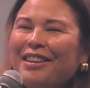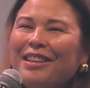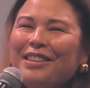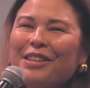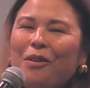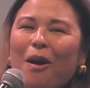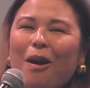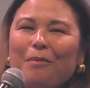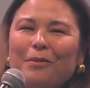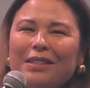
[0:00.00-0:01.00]
So
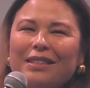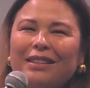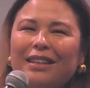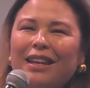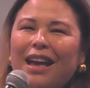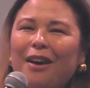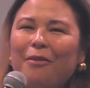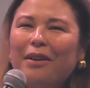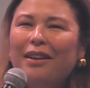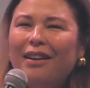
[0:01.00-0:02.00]
obviously
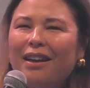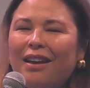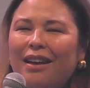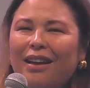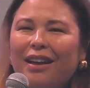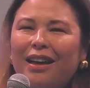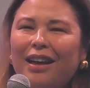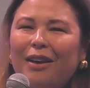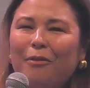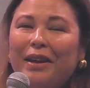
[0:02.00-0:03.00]

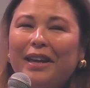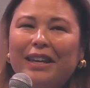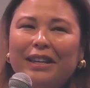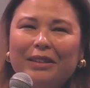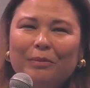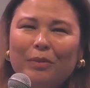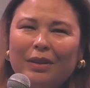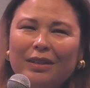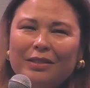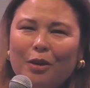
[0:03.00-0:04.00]
our aim
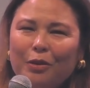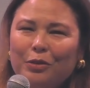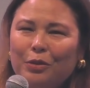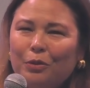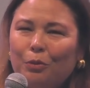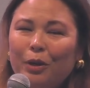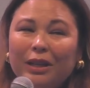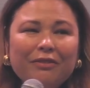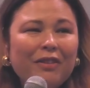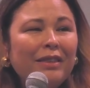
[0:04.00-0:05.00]
is not to
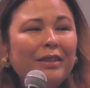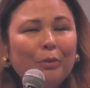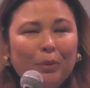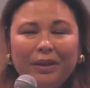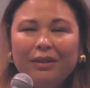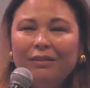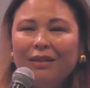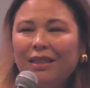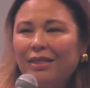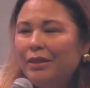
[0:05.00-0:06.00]
reinvent the wheel.
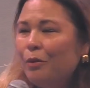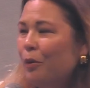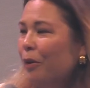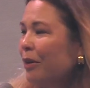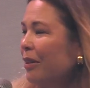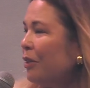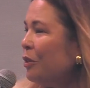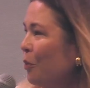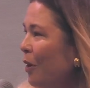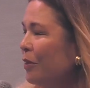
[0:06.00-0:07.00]
I think the work that
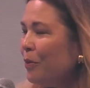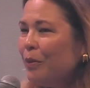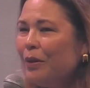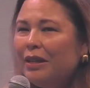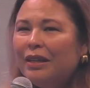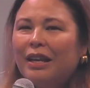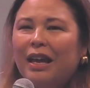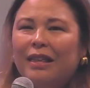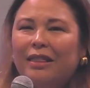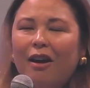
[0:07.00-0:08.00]
you are doing
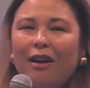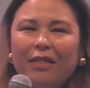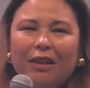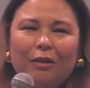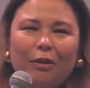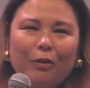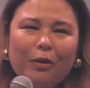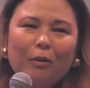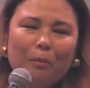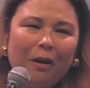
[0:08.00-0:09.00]
and that other
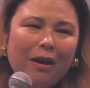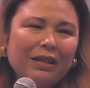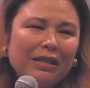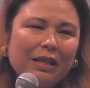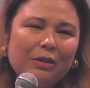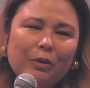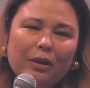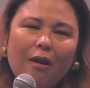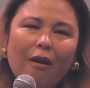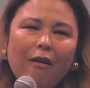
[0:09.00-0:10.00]
local partners are
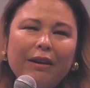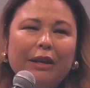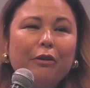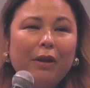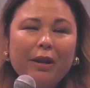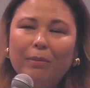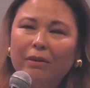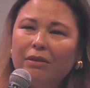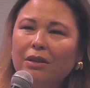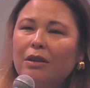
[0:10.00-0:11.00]
doing are
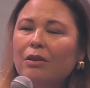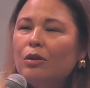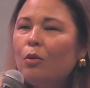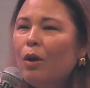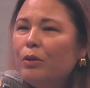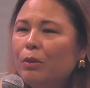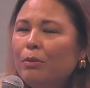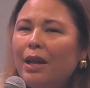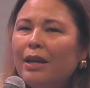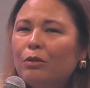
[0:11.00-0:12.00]
incredible. So what we
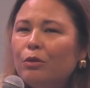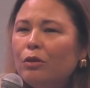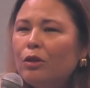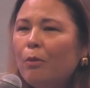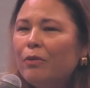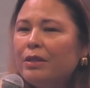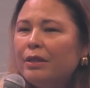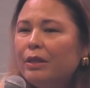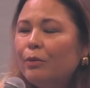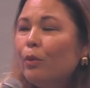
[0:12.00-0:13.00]
would like to do is
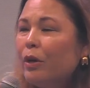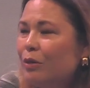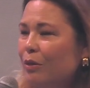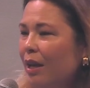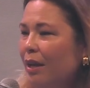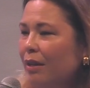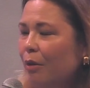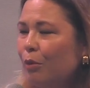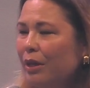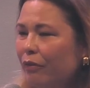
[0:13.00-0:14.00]
obviously work together,
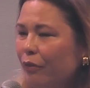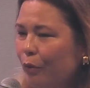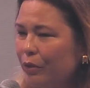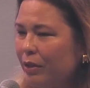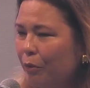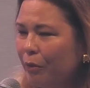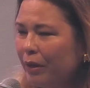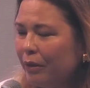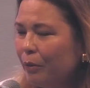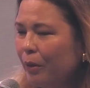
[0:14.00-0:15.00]
reinforce
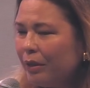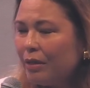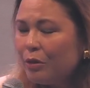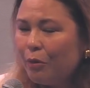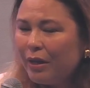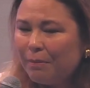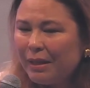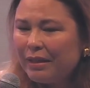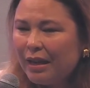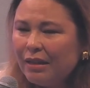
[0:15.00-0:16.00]
the work that's already
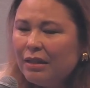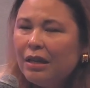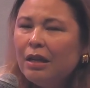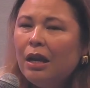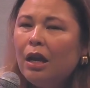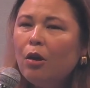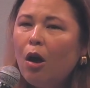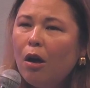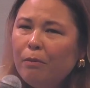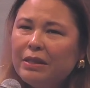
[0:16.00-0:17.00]
been done, and
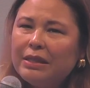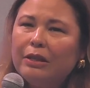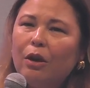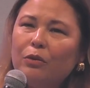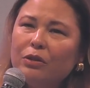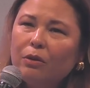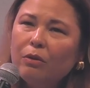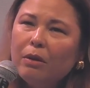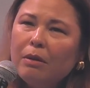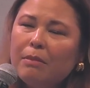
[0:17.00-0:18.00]
obviously also
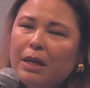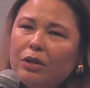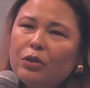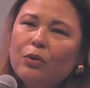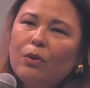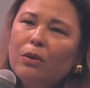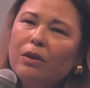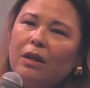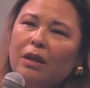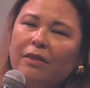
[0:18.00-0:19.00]
make sure
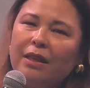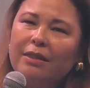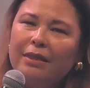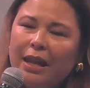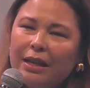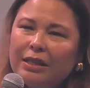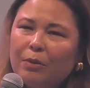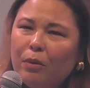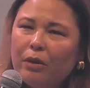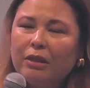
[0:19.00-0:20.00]
that
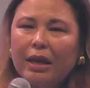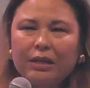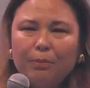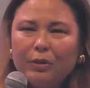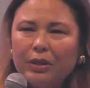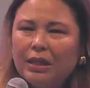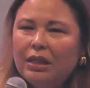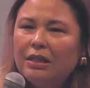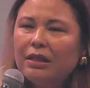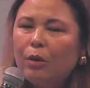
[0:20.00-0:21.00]
Luxembourg, the
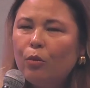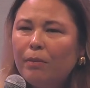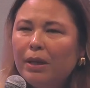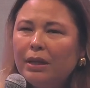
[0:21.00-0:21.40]
expertise and the women